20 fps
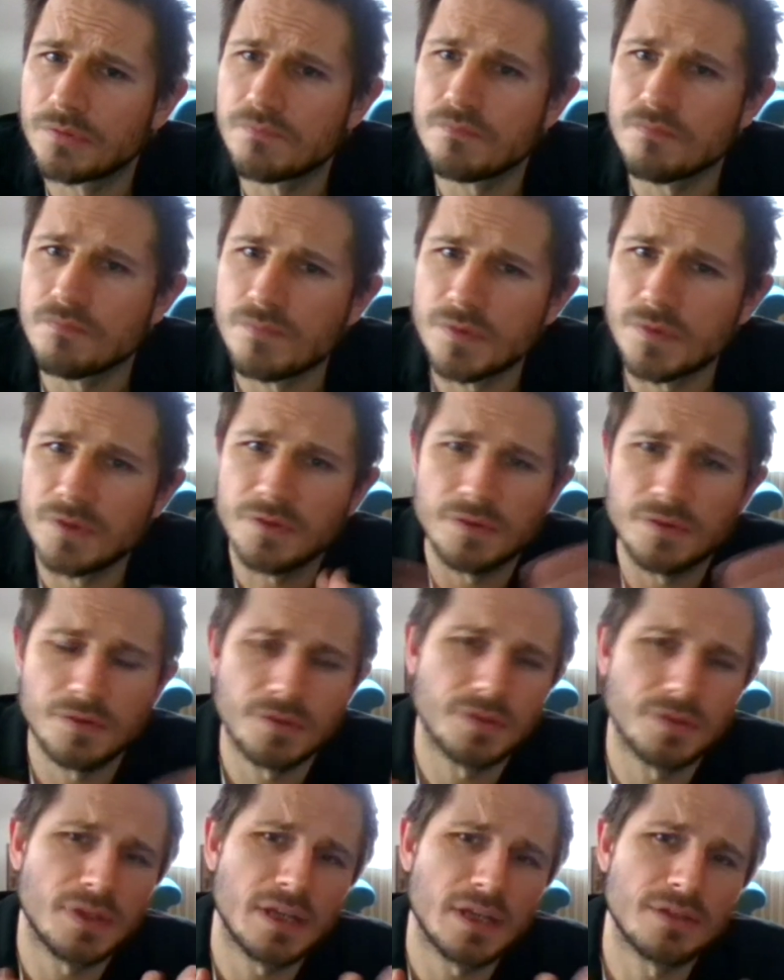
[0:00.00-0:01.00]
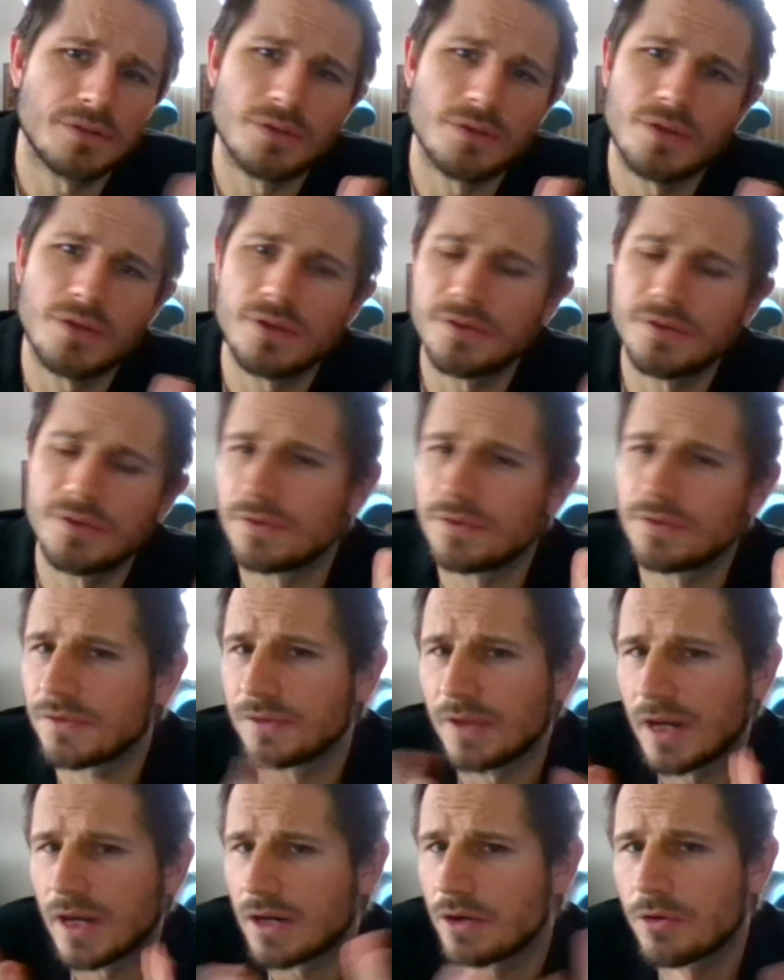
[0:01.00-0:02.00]
it's not just this
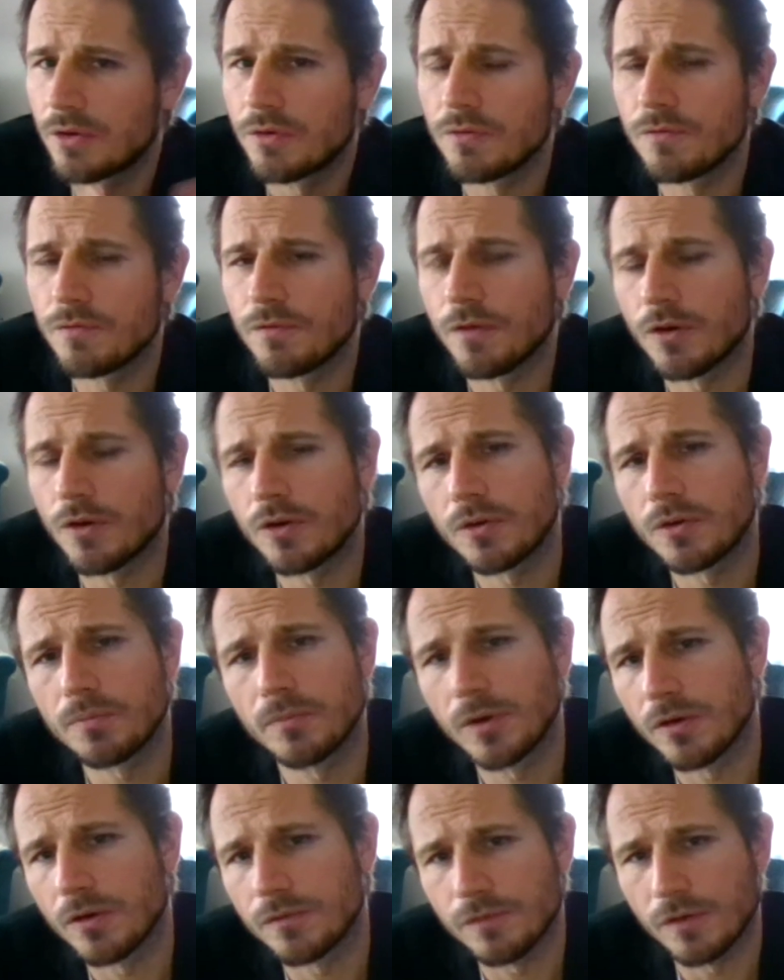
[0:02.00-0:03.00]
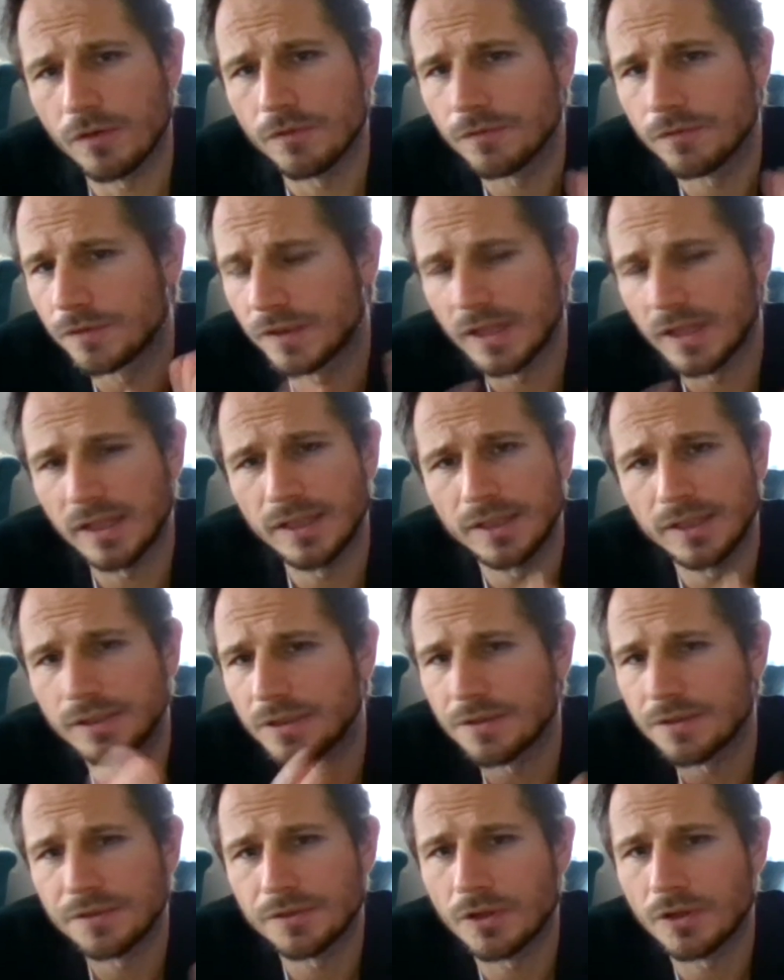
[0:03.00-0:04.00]
narrow form of telling the
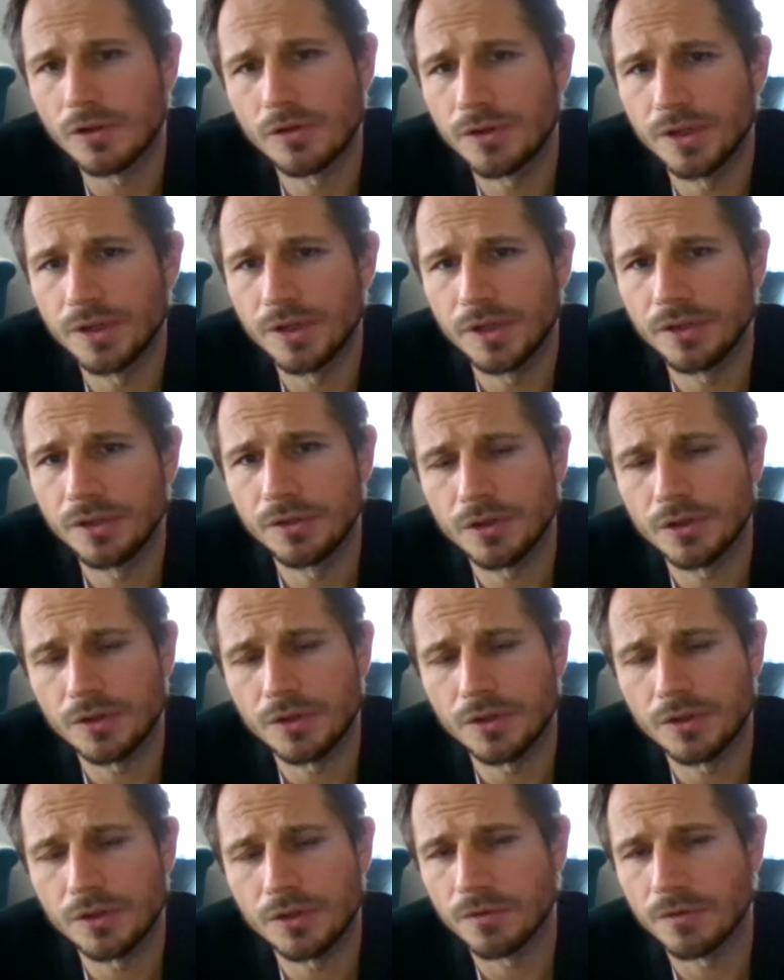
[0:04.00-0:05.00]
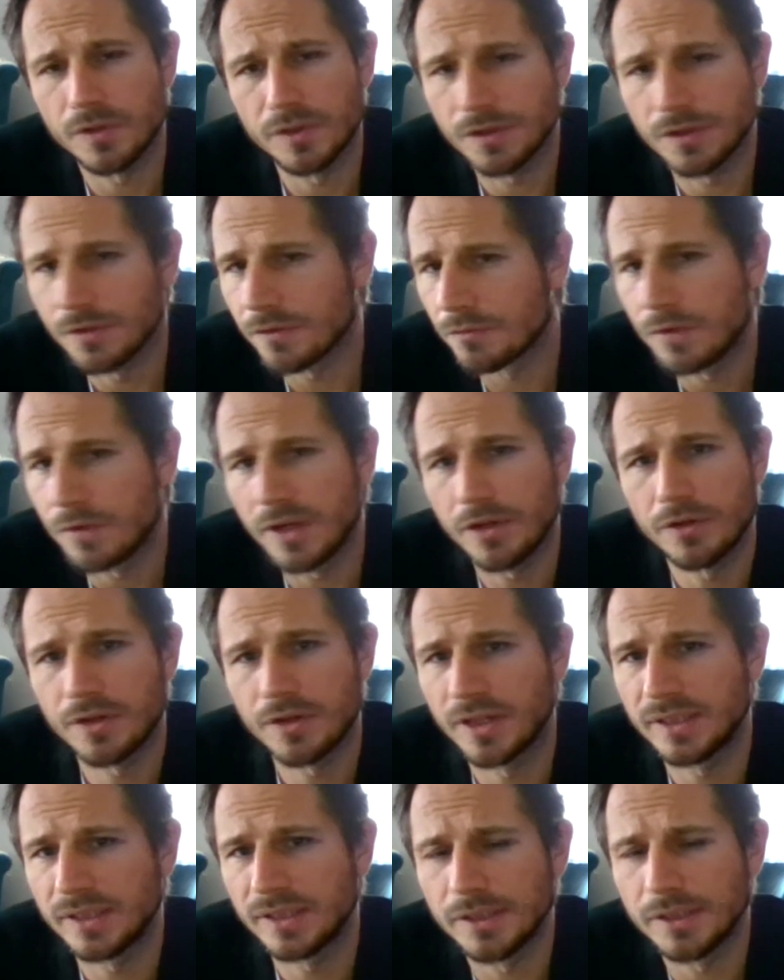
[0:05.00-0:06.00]
story, in this way or
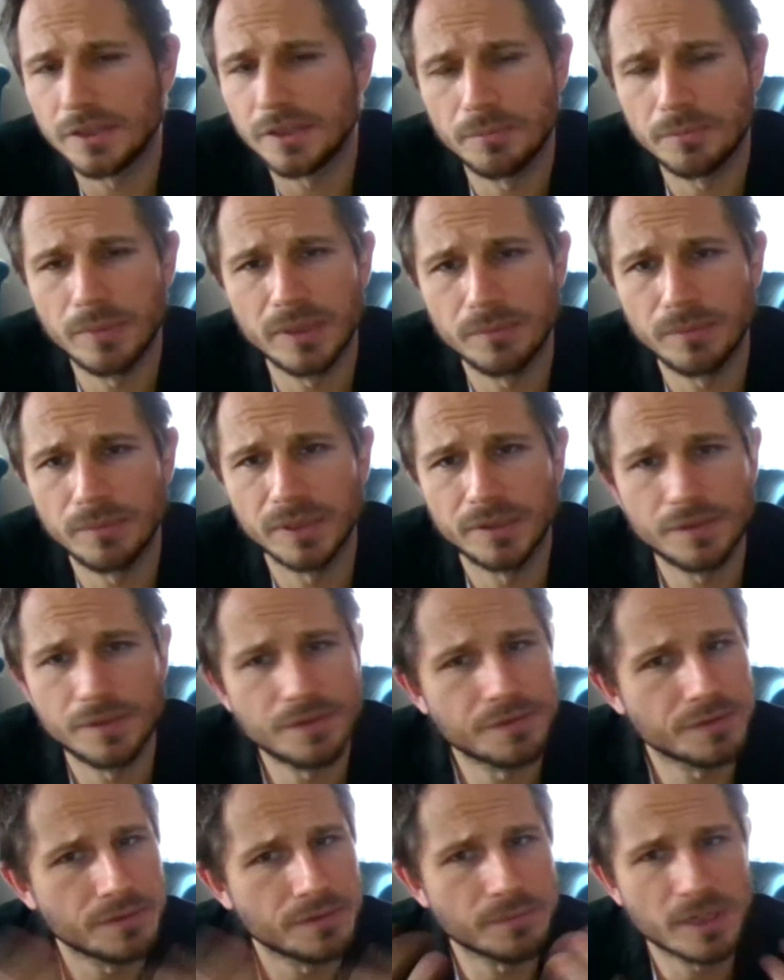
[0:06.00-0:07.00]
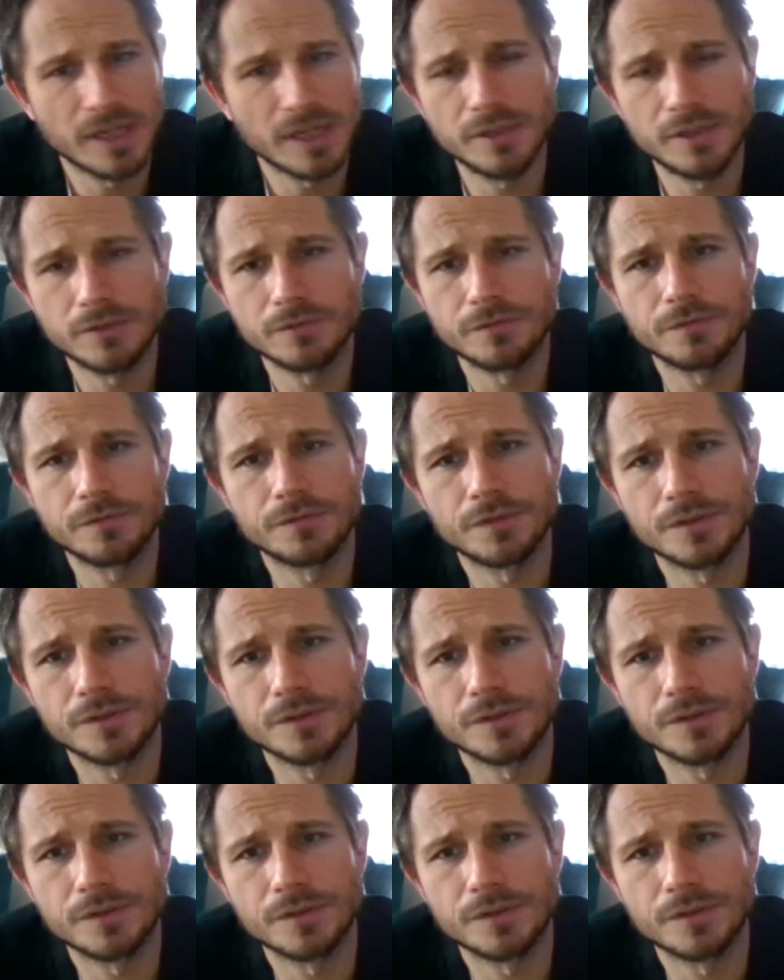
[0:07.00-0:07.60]
another, but it's some kind of